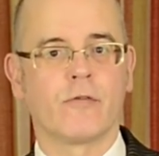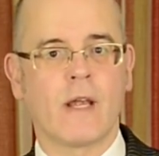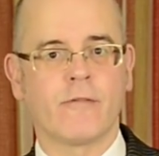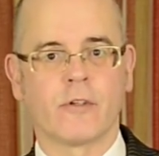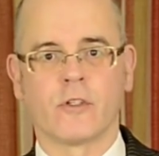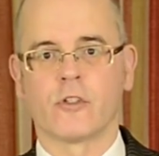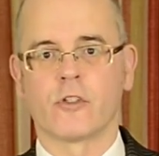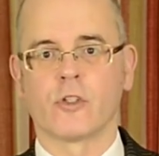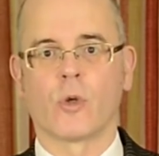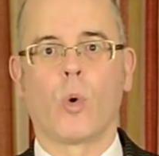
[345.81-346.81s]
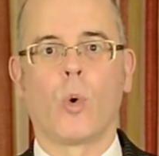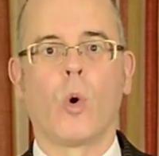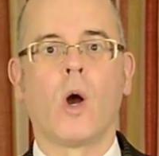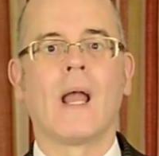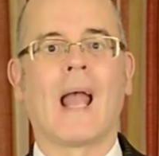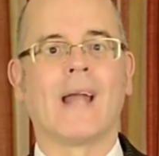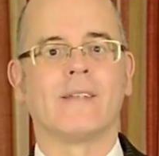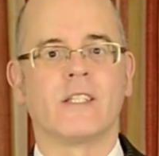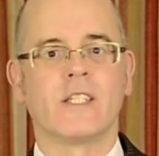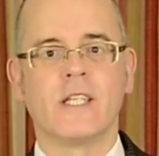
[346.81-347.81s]
reference or
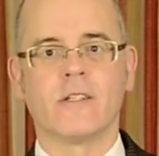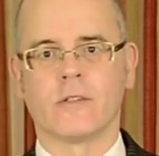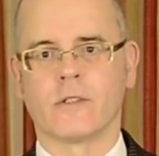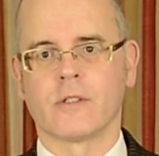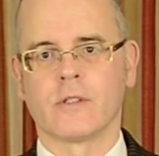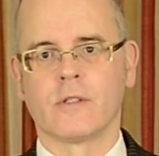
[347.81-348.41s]
antecedent.